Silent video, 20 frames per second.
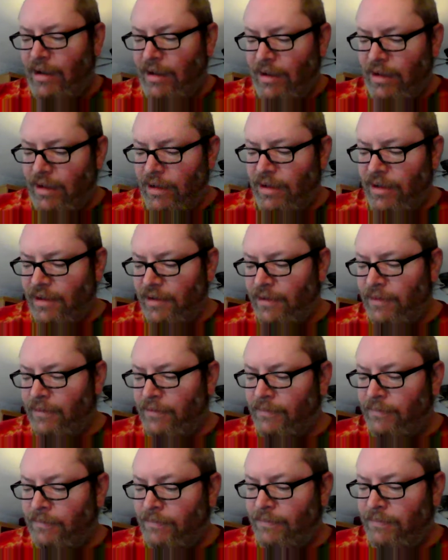
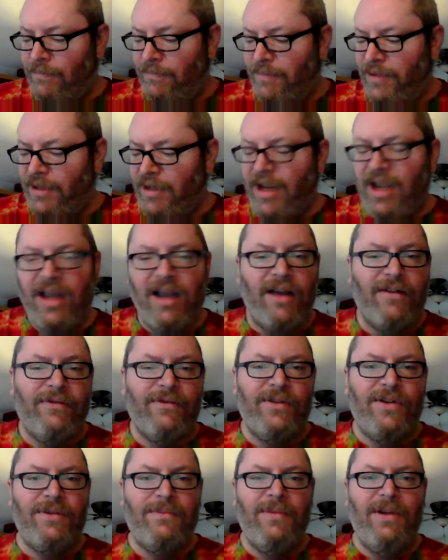But yeah,
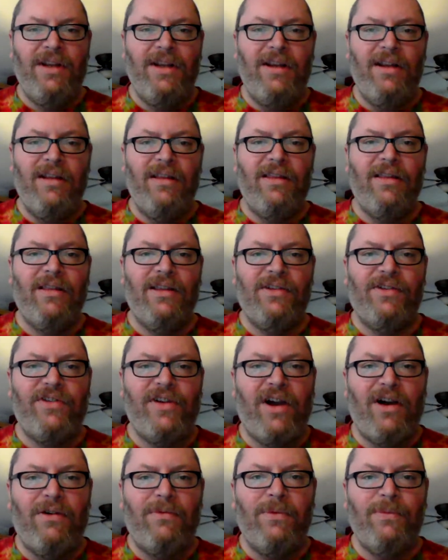to me, this
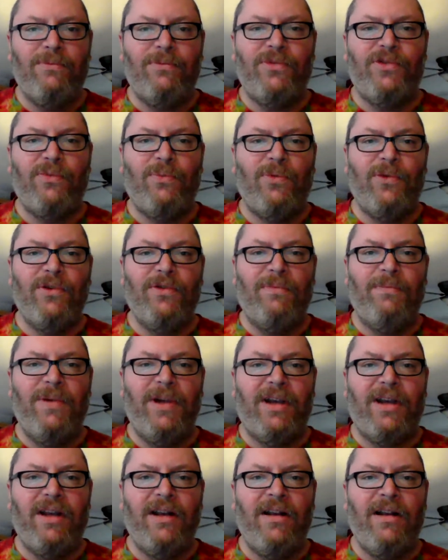album's worth
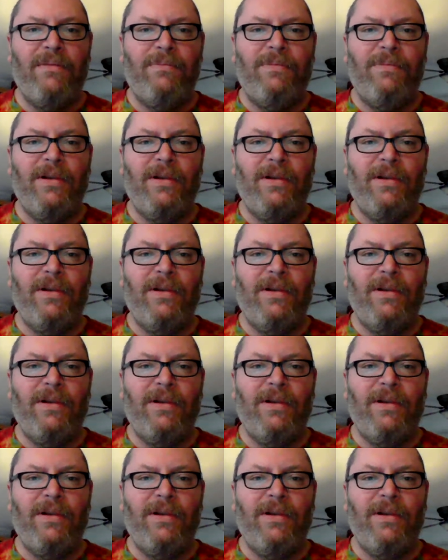picking up